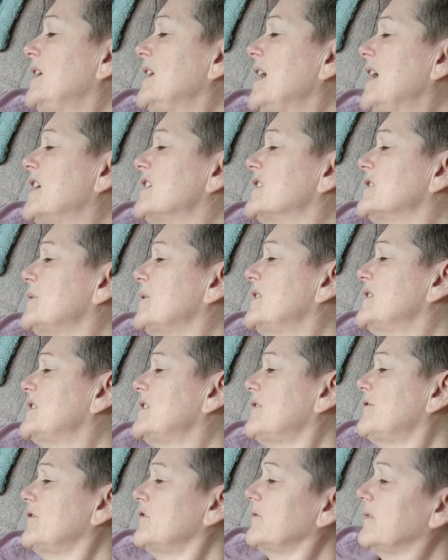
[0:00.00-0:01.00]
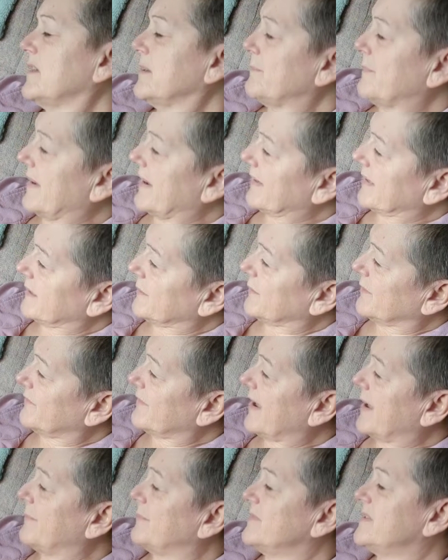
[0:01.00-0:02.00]
yeah, so I suffered really badly with
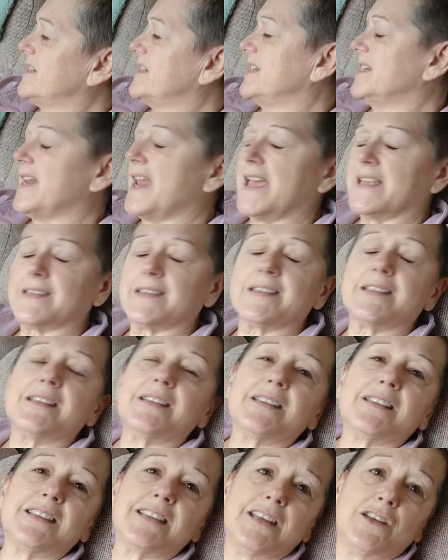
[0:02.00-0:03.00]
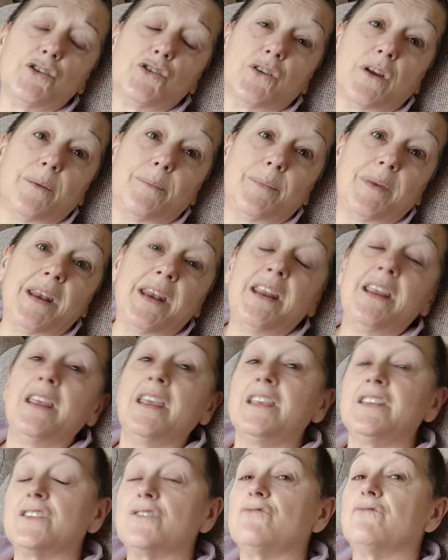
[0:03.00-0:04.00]
empty nest syndrome. And it
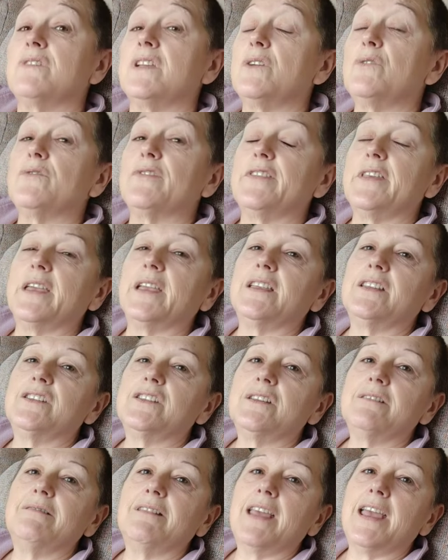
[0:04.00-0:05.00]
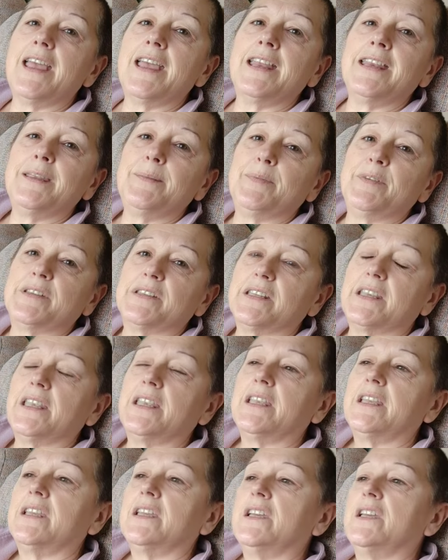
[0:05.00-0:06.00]
is a real thing. And don't let
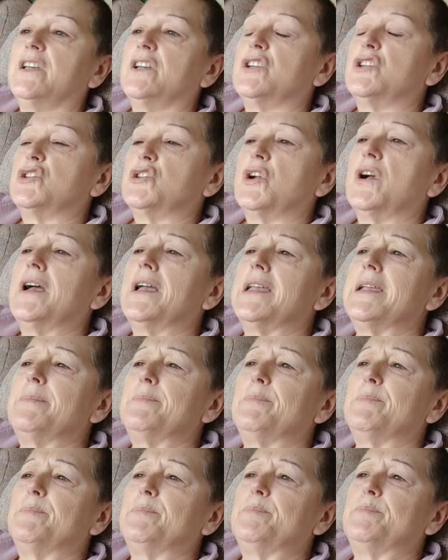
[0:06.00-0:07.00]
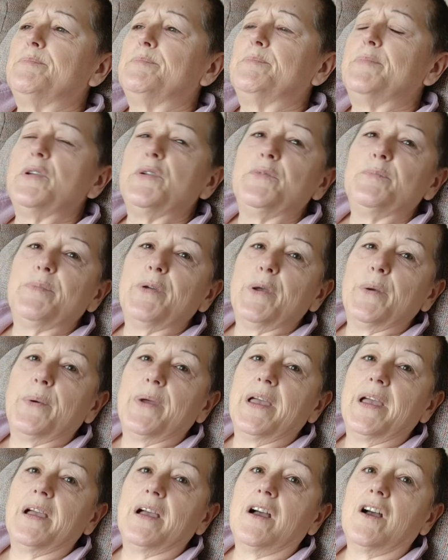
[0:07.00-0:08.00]
anybody try and poo-poo
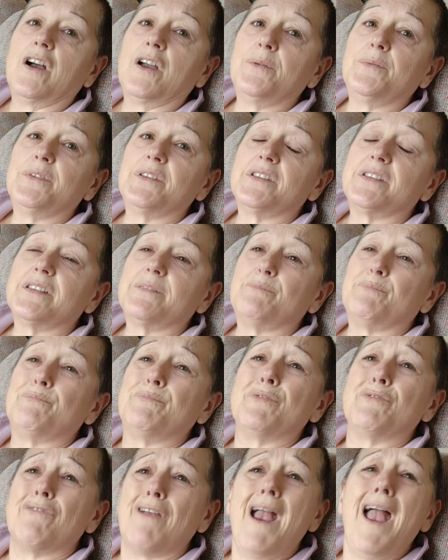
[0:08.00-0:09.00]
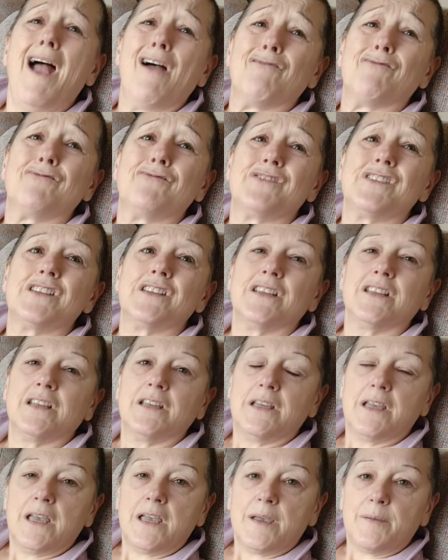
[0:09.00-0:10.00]
it. I was bereft
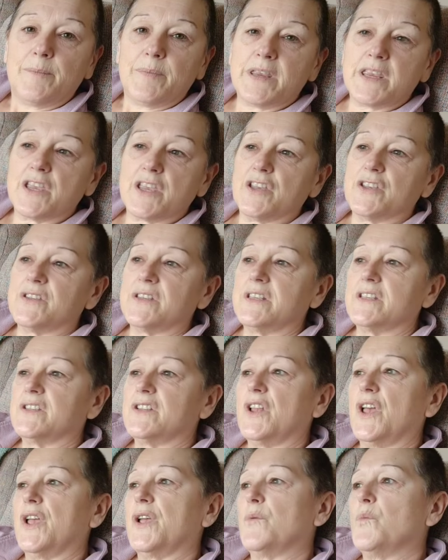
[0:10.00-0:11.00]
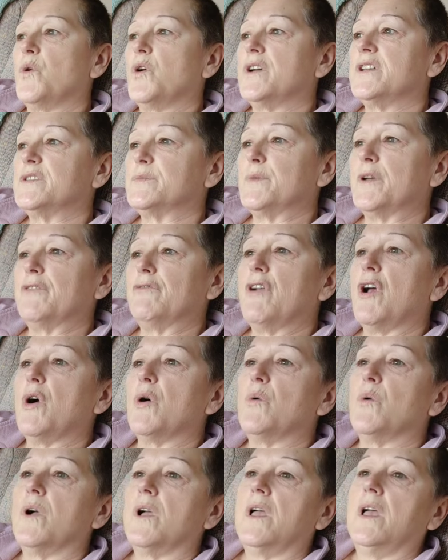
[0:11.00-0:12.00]
because it's like, what is my
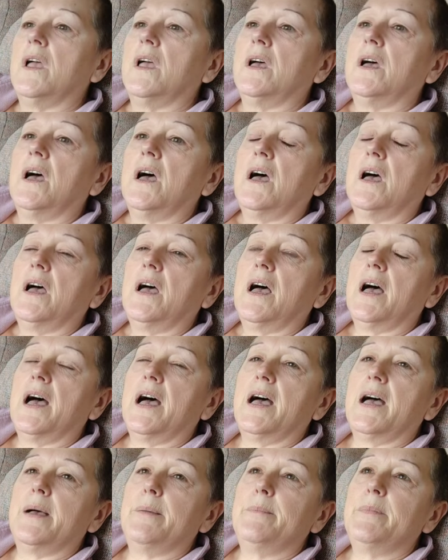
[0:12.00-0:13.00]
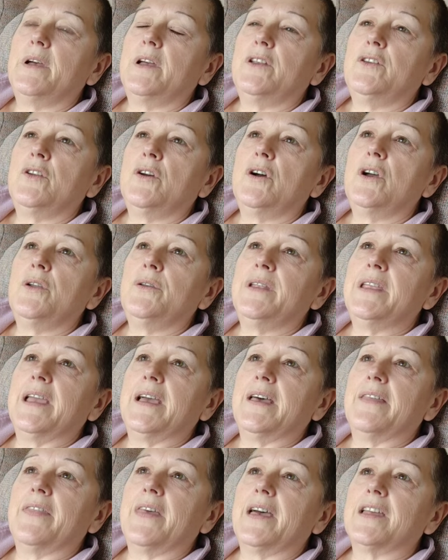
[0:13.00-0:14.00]
role? Not only
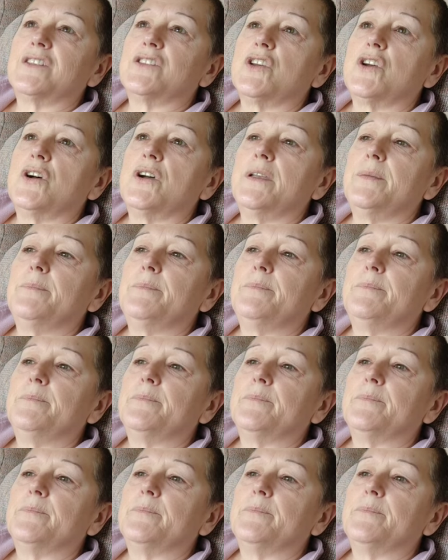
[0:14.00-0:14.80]
at that time